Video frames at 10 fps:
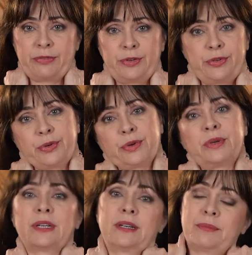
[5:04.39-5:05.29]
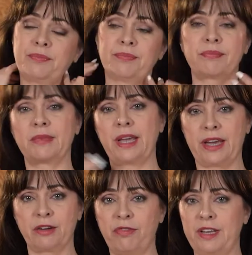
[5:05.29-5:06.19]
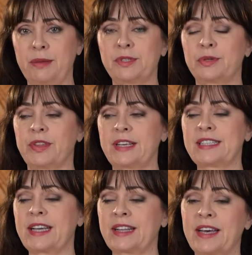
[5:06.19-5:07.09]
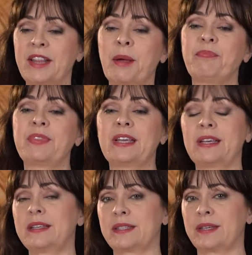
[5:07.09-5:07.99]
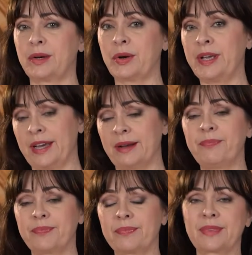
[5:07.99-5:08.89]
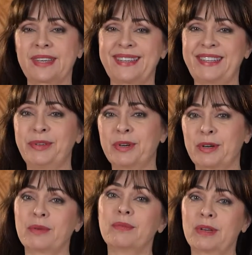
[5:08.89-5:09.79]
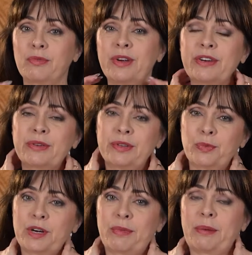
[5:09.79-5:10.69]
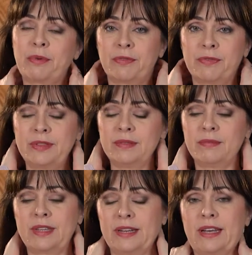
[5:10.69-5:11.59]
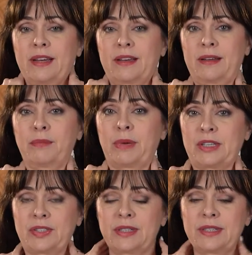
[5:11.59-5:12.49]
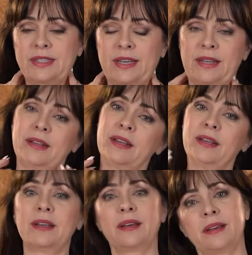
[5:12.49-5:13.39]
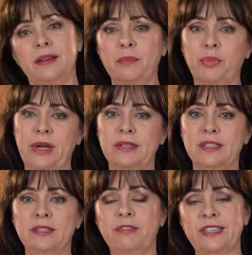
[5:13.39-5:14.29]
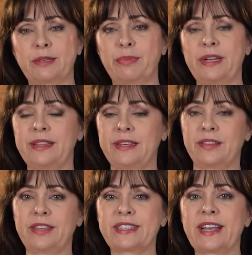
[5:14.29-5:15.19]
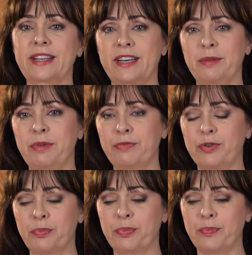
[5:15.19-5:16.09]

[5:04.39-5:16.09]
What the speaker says: to do hair flips or things like that. So yeah, do a very good warm up of the neck muscles and practice flexibility and things like that before